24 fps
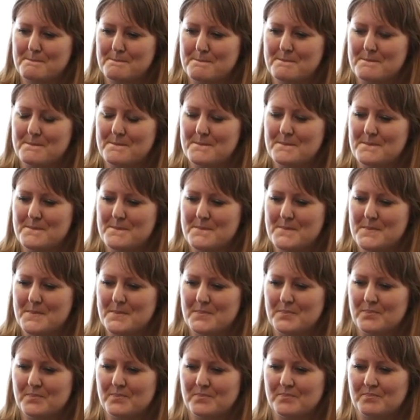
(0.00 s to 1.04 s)

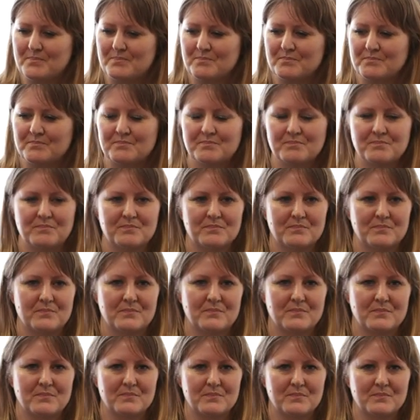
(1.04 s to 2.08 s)

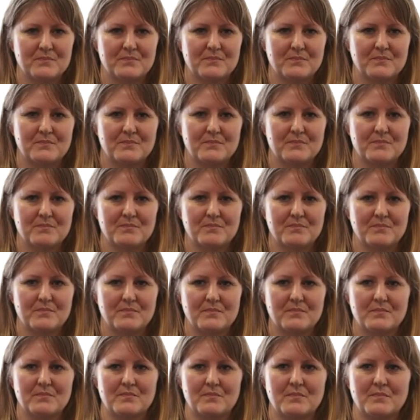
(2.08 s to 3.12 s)

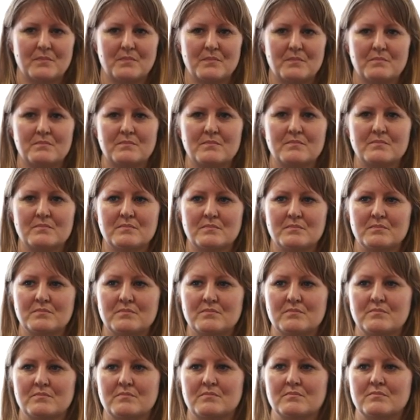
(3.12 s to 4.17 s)

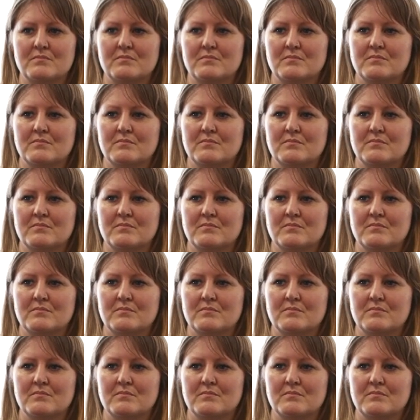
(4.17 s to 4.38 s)
(silent)